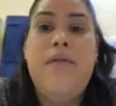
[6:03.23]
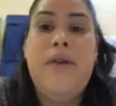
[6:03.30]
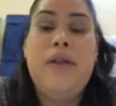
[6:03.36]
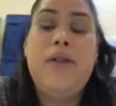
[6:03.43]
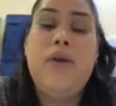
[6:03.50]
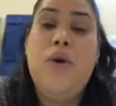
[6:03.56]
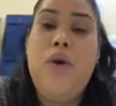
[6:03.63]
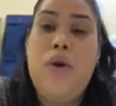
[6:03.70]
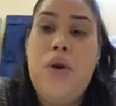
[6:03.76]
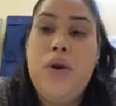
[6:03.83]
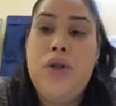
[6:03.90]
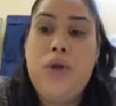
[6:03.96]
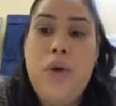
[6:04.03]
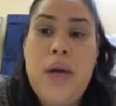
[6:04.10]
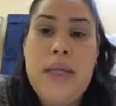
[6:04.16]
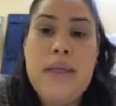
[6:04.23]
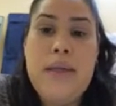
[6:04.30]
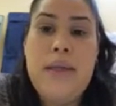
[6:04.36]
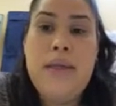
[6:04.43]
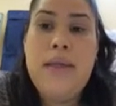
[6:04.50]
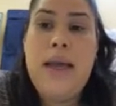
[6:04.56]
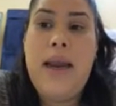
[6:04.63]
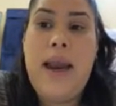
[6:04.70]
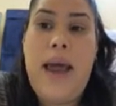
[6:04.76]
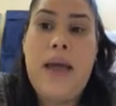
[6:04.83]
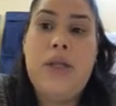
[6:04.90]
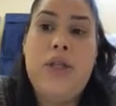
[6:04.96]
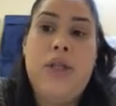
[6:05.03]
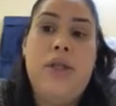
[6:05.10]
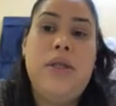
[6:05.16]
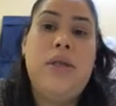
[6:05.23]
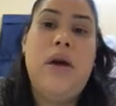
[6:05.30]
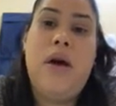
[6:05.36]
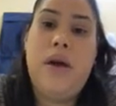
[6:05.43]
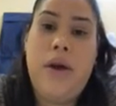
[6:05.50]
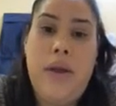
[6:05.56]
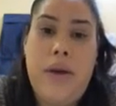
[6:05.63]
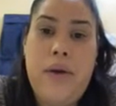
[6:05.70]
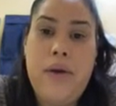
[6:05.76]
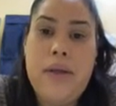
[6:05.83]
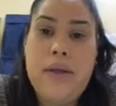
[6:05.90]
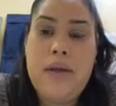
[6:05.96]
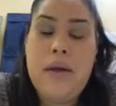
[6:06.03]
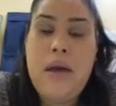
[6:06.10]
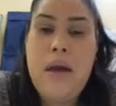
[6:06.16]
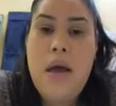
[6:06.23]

of his or her choices and actions on others.